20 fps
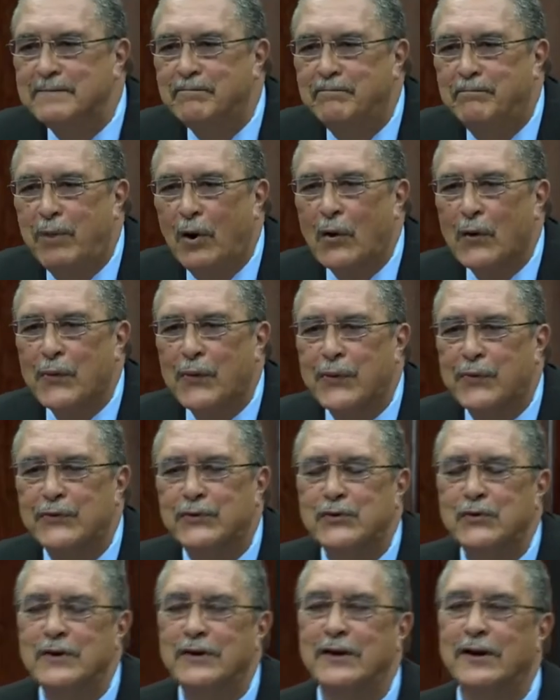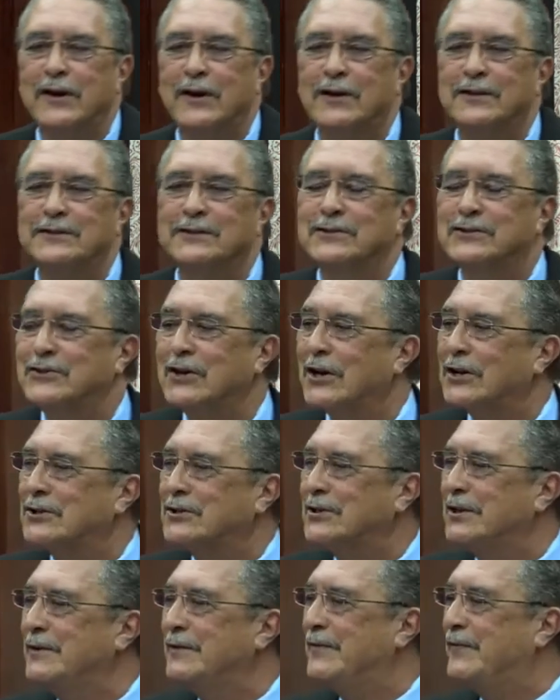both during the
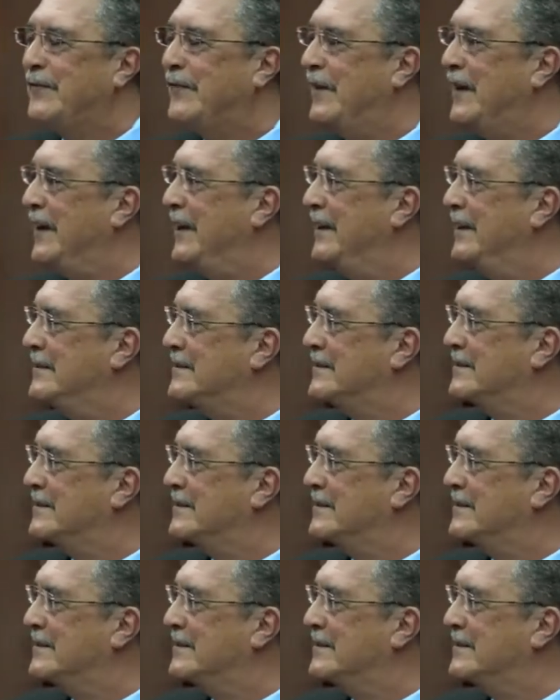construction phase